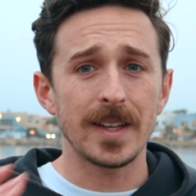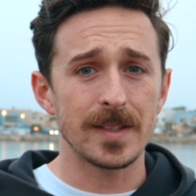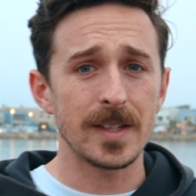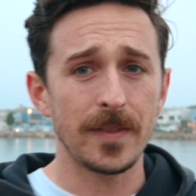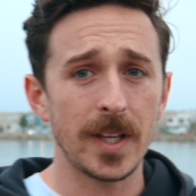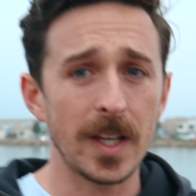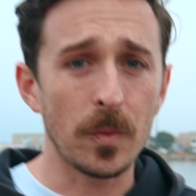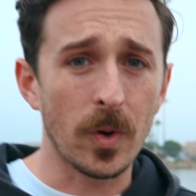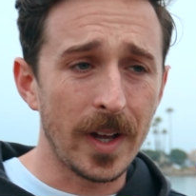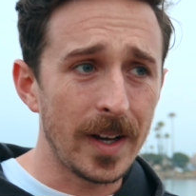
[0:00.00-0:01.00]

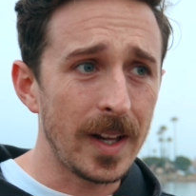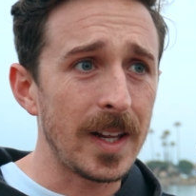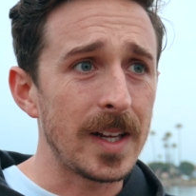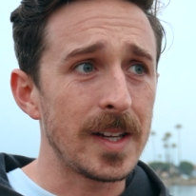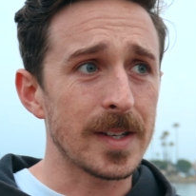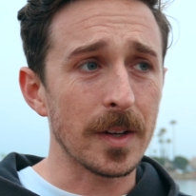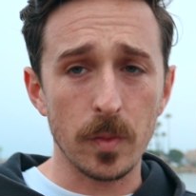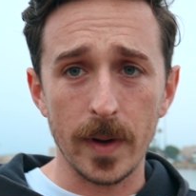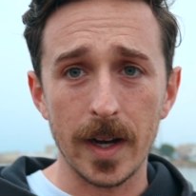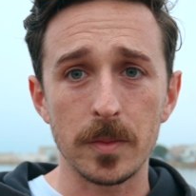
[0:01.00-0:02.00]
ZV-E1 is
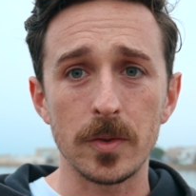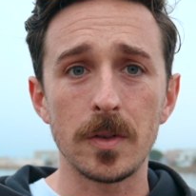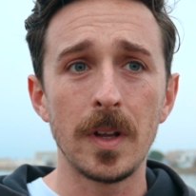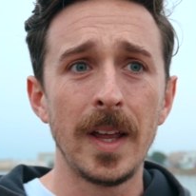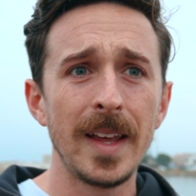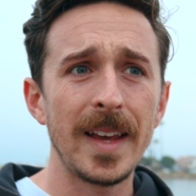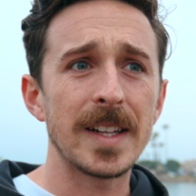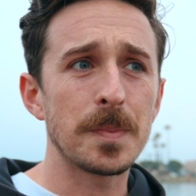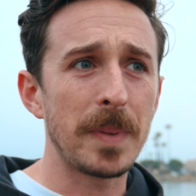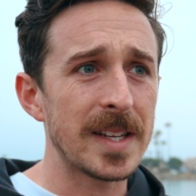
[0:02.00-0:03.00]
incredible.
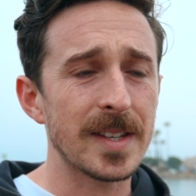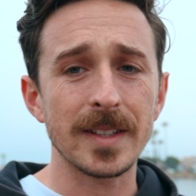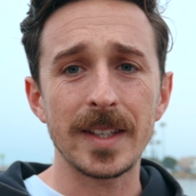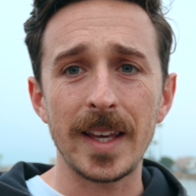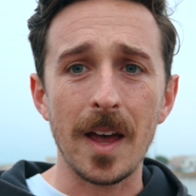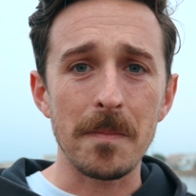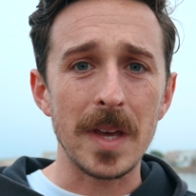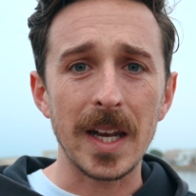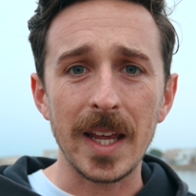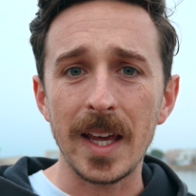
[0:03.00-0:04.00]
It's basically a
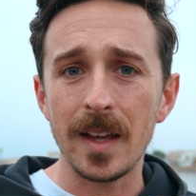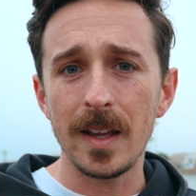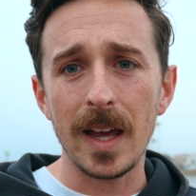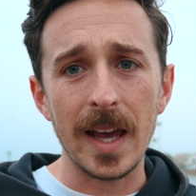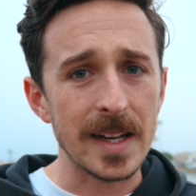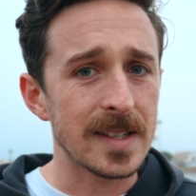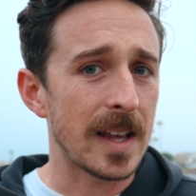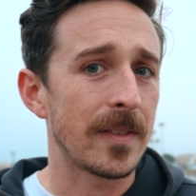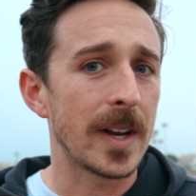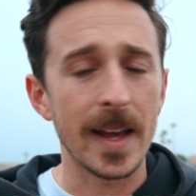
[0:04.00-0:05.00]
mini
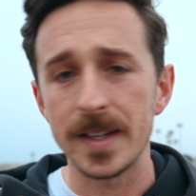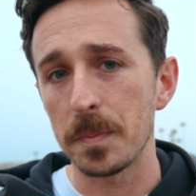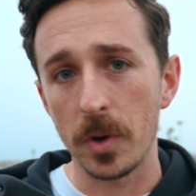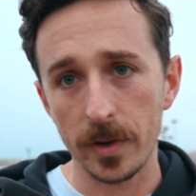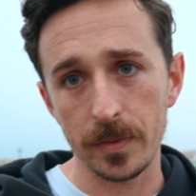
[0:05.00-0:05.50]
A7S Mark